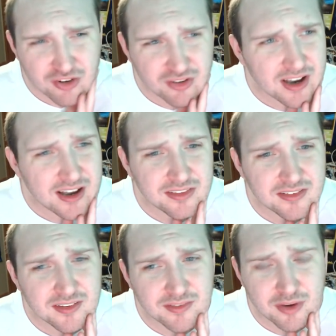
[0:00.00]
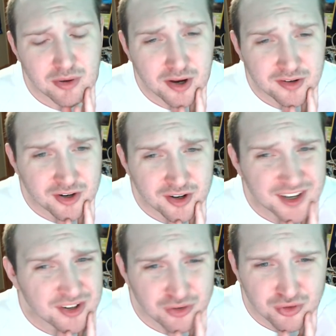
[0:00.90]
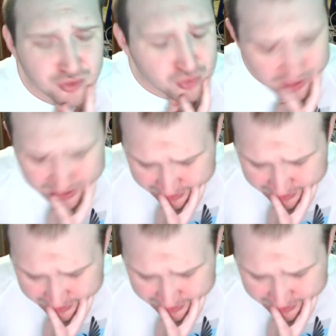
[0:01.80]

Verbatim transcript: shots if they were on target, straight